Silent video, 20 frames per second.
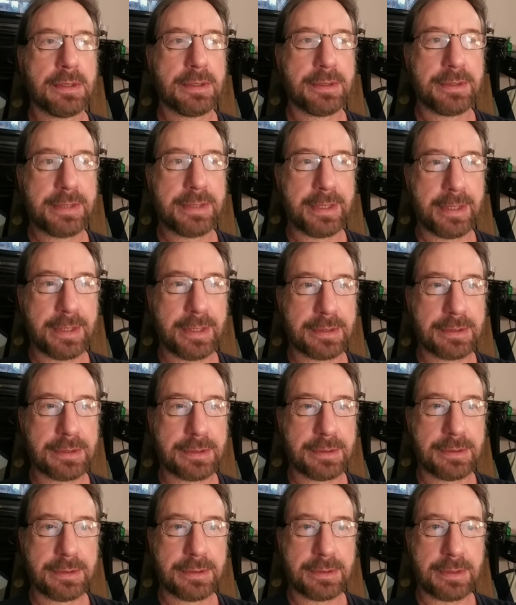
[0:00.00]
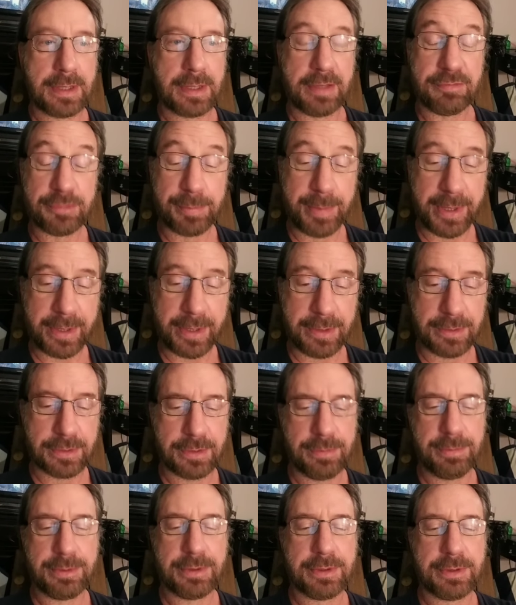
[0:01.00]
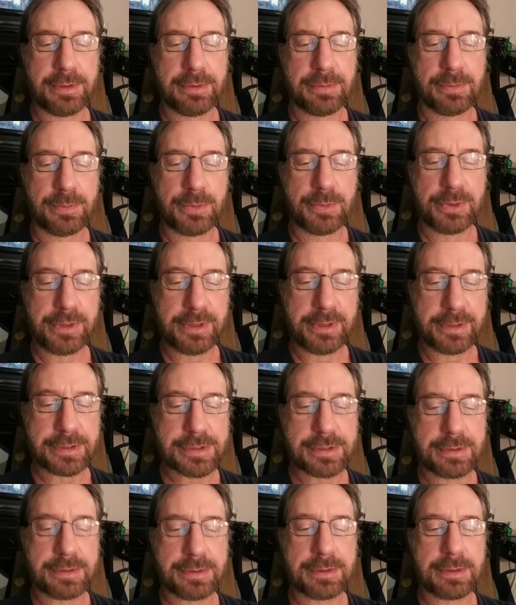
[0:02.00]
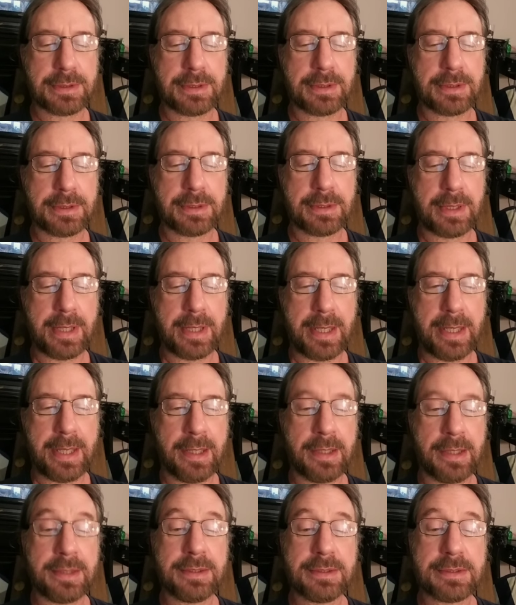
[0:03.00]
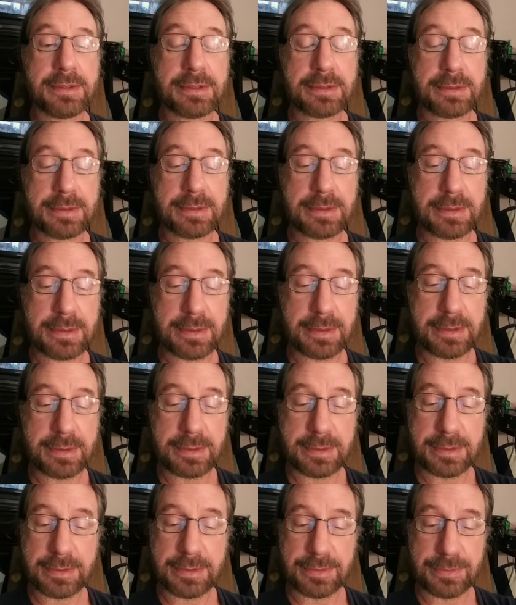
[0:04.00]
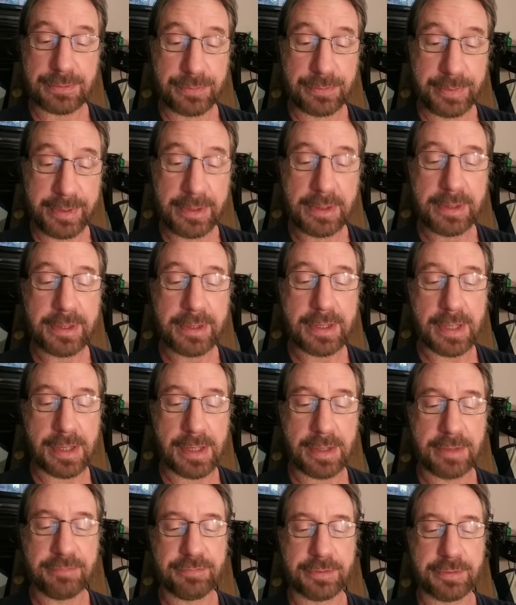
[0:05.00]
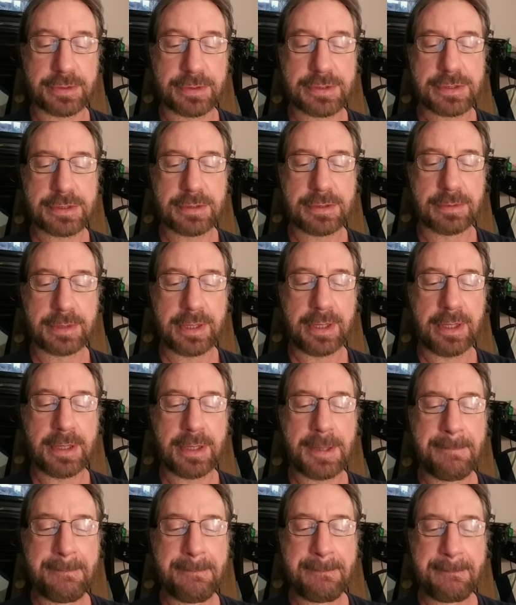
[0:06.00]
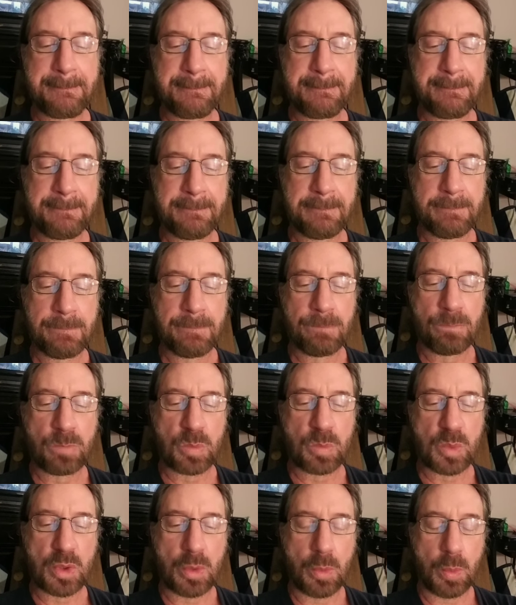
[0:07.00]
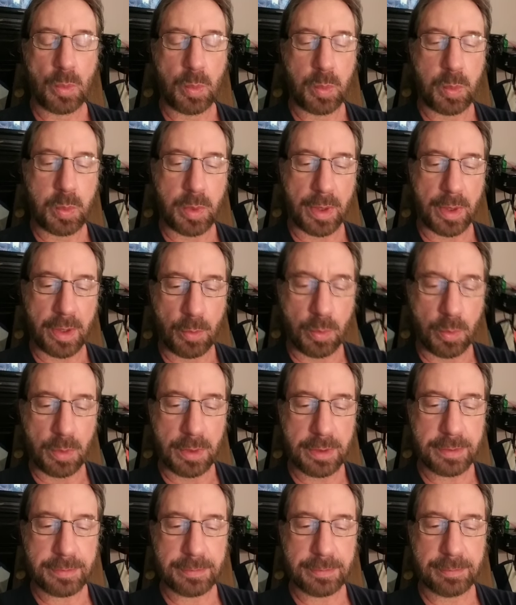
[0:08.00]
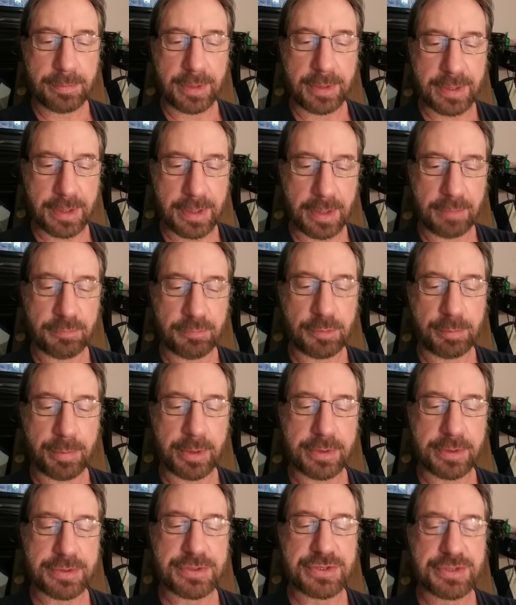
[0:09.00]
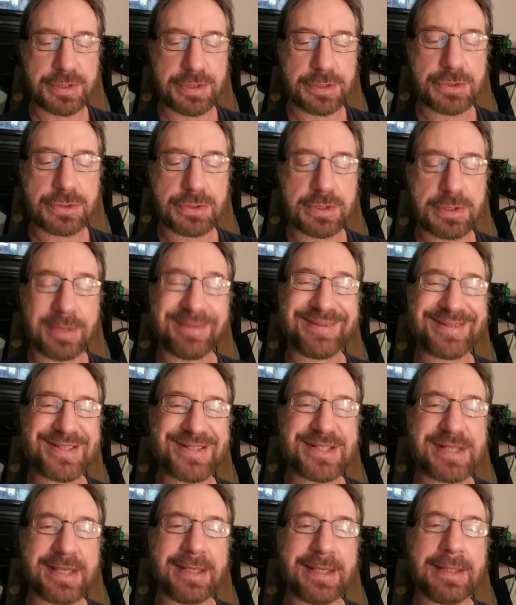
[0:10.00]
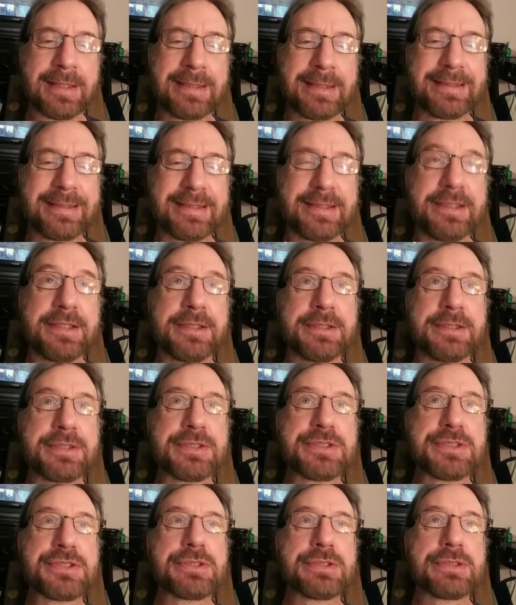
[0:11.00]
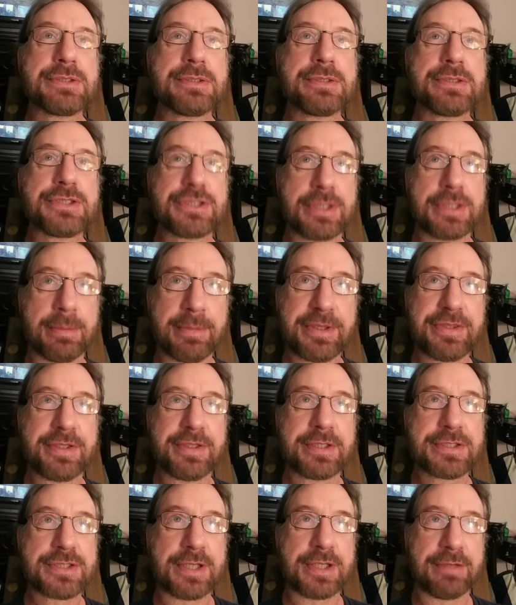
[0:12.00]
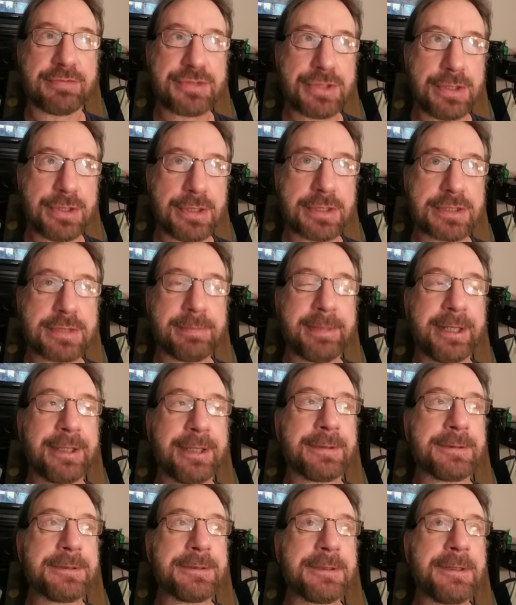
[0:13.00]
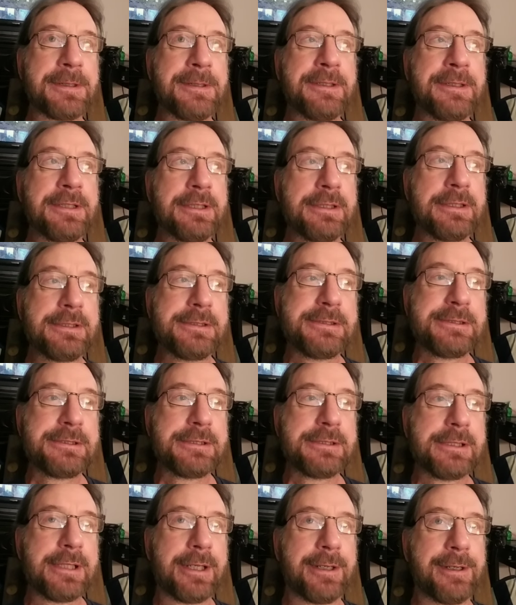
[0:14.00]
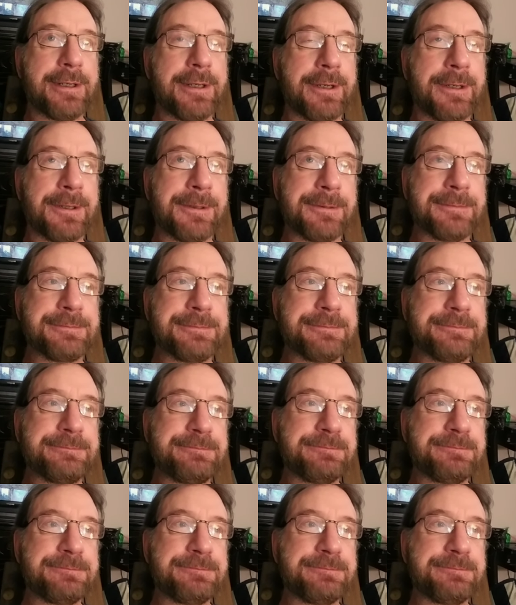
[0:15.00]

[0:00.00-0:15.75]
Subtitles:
that everybody in the community will listen and really converts, okay? What I want my convert brothers and sisters to understand is some of the things that I've talked about um,